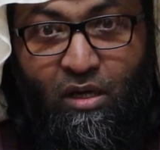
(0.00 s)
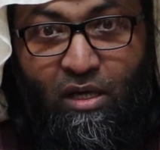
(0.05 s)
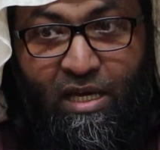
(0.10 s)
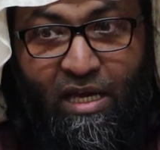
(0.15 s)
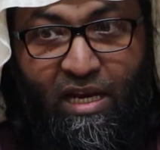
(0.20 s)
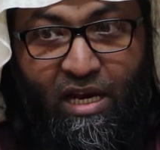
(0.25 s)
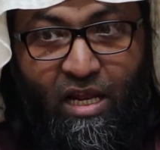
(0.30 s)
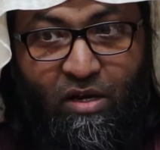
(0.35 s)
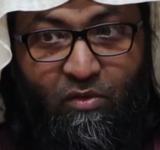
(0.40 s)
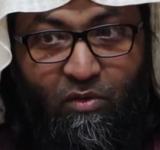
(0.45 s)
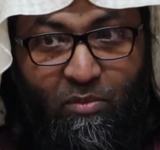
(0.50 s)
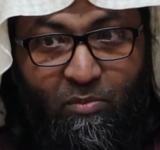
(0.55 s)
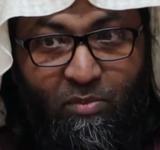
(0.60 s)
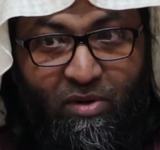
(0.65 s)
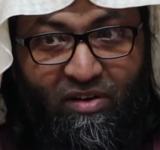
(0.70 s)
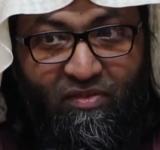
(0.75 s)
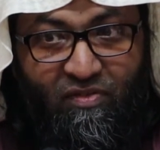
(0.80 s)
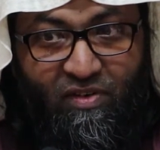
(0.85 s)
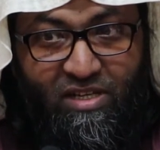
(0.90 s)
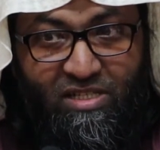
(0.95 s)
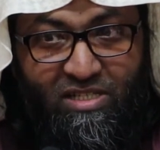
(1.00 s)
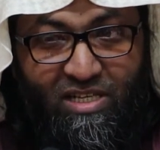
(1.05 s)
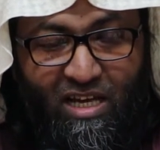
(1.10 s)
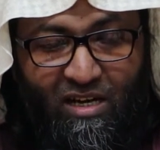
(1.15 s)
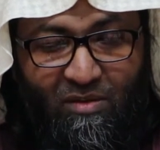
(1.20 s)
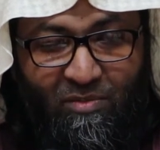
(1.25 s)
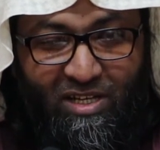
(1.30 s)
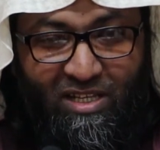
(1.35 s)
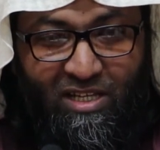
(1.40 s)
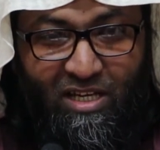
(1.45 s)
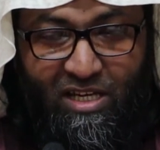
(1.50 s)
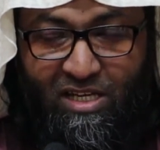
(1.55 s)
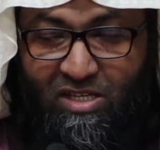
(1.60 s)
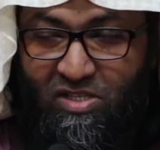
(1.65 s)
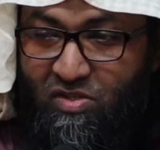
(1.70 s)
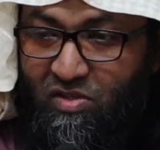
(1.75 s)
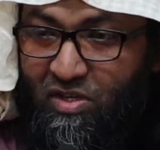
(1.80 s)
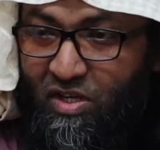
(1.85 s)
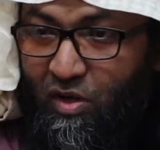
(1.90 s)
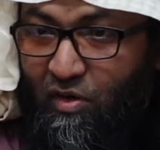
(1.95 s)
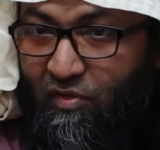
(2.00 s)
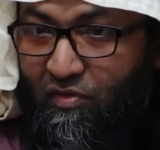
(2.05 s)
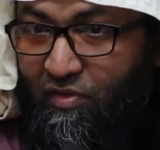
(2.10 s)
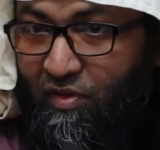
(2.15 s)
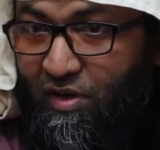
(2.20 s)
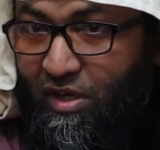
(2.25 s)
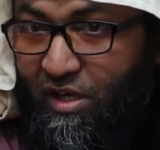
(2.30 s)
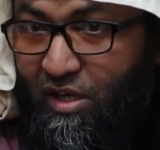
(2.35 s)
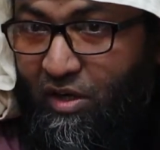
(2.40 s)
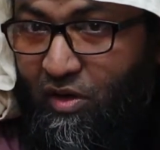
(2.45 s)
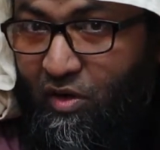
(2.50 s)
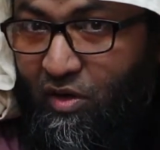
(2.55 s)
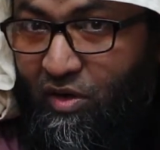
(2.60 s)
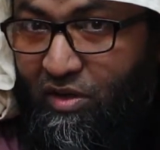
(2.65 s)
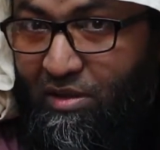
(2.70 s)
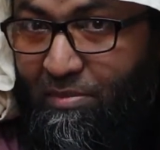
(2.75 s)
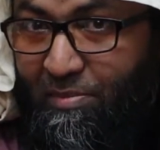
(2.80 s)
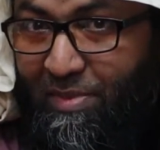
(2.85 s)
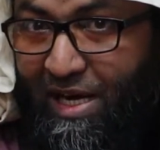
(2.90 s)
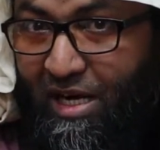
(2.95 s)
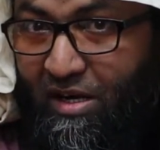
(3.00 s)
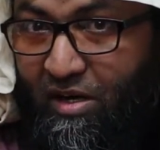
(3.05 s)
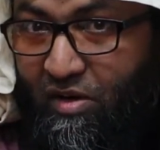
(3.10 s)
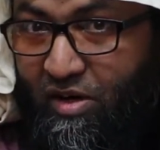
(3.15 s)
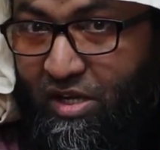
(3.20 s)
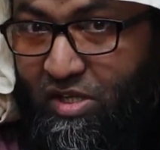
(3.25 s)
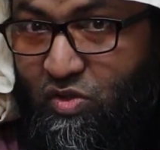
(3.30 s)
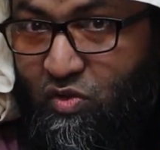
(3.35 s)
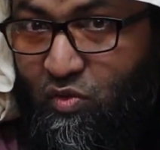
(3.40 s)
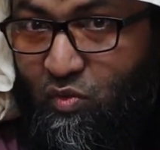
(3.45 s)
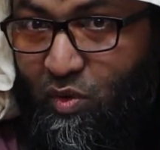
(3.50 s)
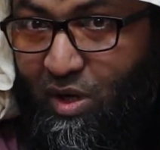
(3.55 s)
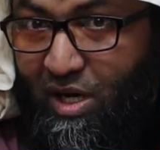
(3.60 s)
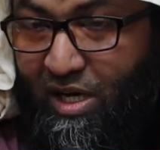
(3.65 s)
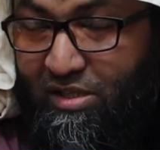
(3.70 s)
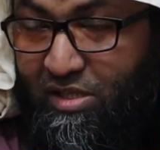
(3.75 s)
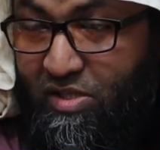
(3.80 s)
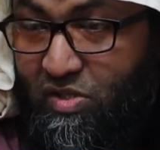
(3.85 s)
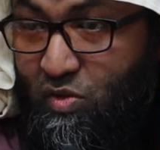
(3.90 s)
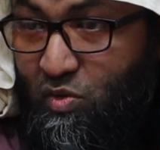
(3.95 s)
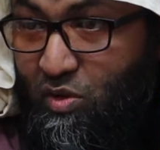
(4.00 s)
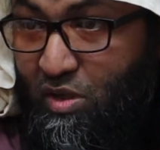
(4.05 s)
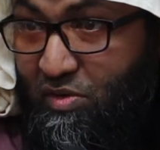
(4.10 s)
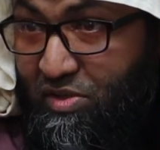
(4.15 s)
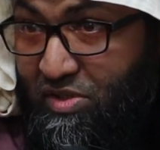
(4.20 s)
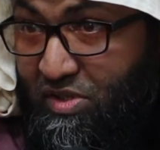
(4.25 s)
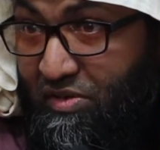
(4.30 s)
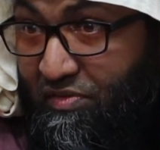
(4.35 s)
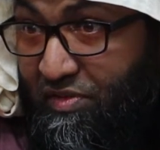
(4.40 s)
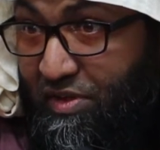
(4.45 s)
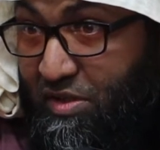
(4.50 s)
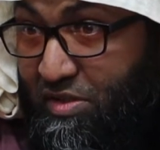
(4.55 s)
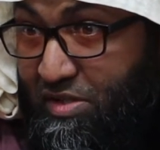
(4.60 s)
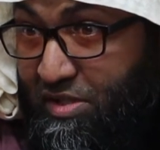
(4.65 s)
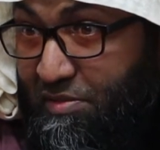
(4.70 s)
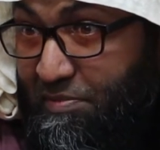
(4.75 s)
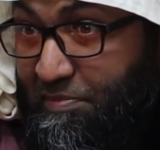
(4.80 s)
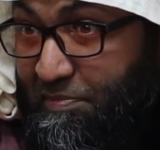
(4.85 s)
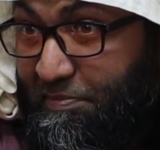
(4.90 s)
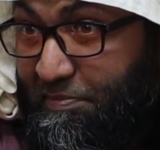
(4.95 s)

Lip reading: Can anyone briefly tell me the history of, or the background as to why this surah was revealed?